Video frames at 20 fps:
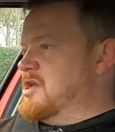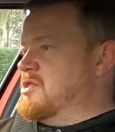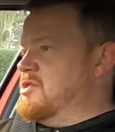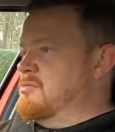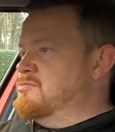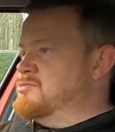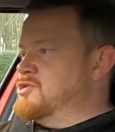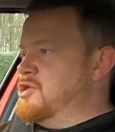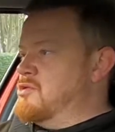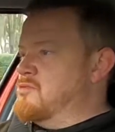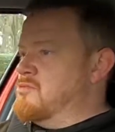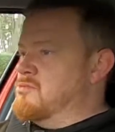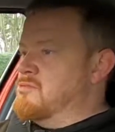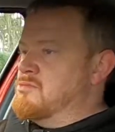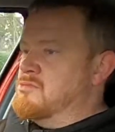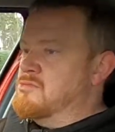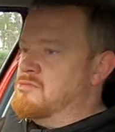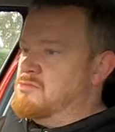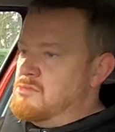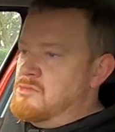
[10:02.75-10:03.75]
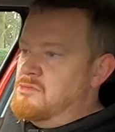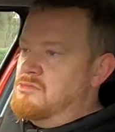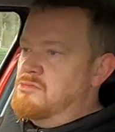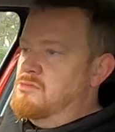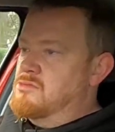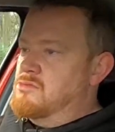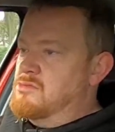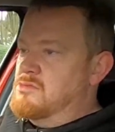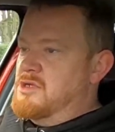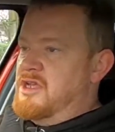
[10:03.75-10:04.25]
thumbs up,
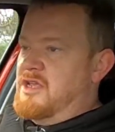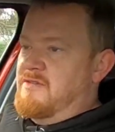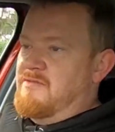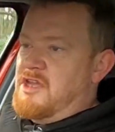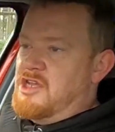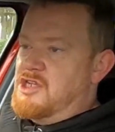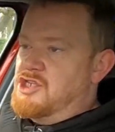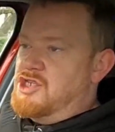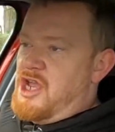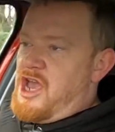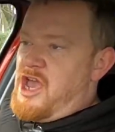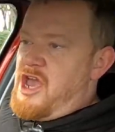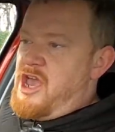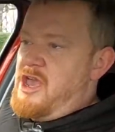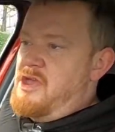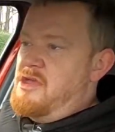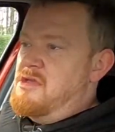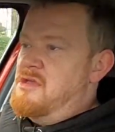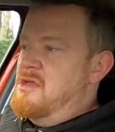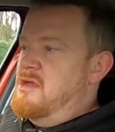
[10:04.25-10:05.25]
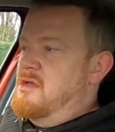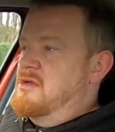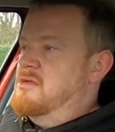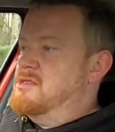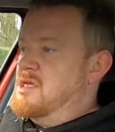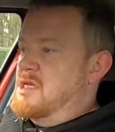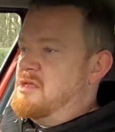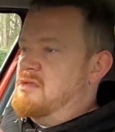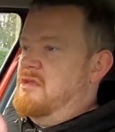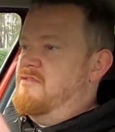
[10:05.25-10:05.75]
give it a share,
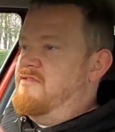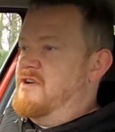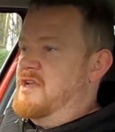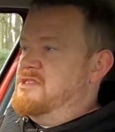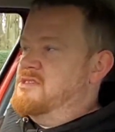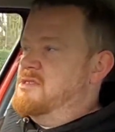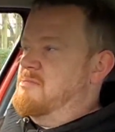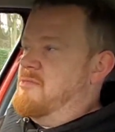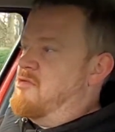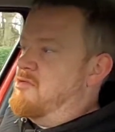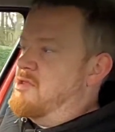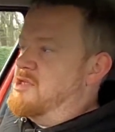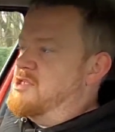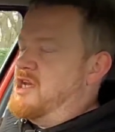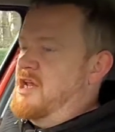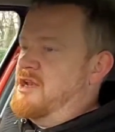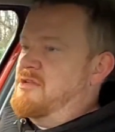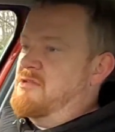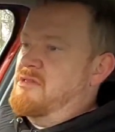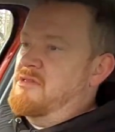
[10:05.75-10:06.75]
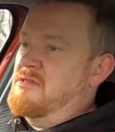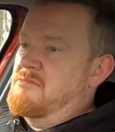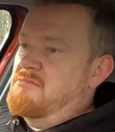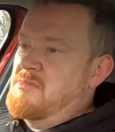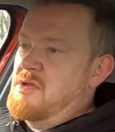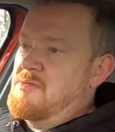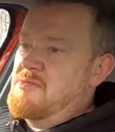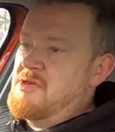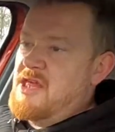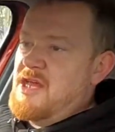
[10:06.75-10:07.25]
tell your friends about the channel.
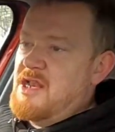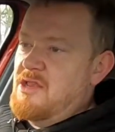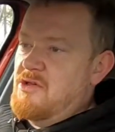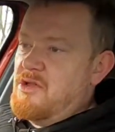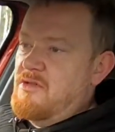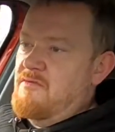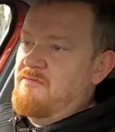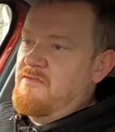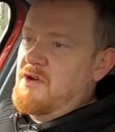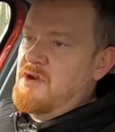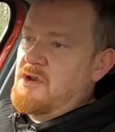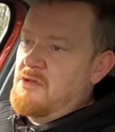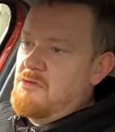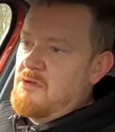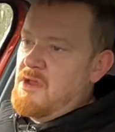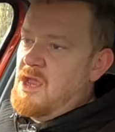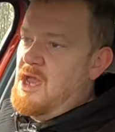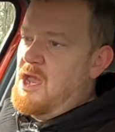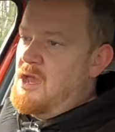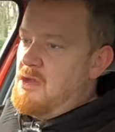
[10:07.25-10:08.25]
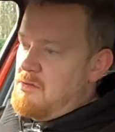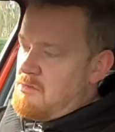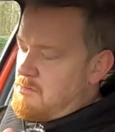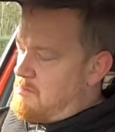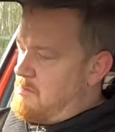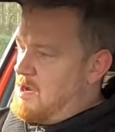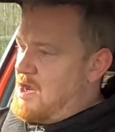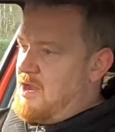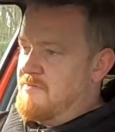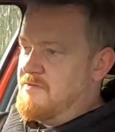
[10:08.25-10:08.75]
Maybe they're looking for a new car,
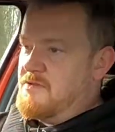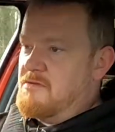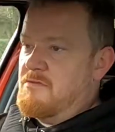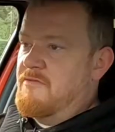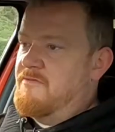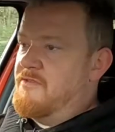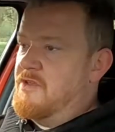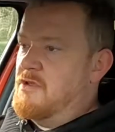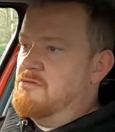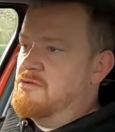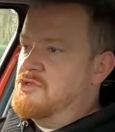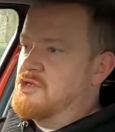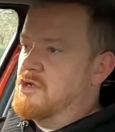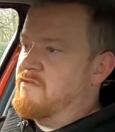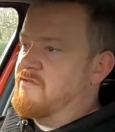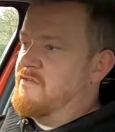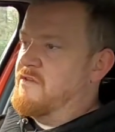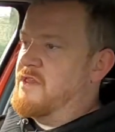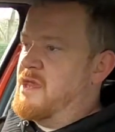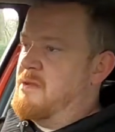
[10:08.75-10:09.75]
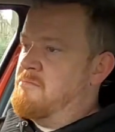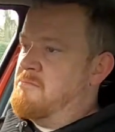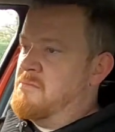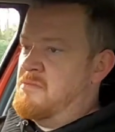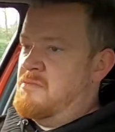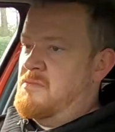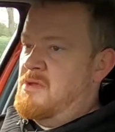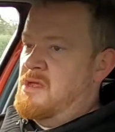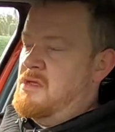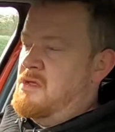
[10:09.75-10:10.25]
might have the review just for them.
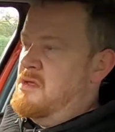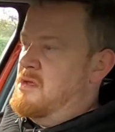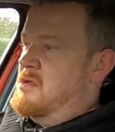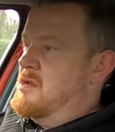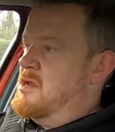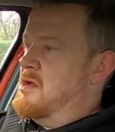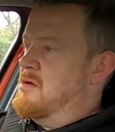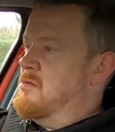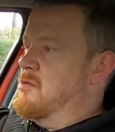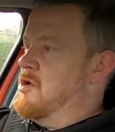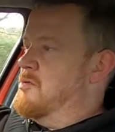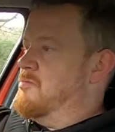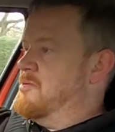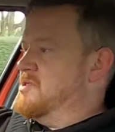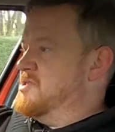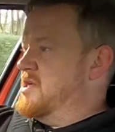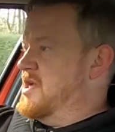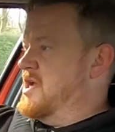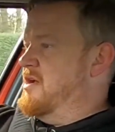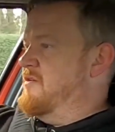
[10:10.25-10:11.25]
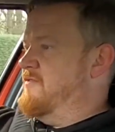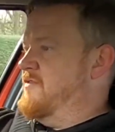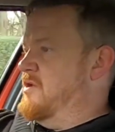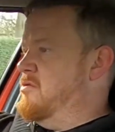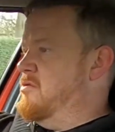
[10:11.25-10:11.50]
I'm hoping to get out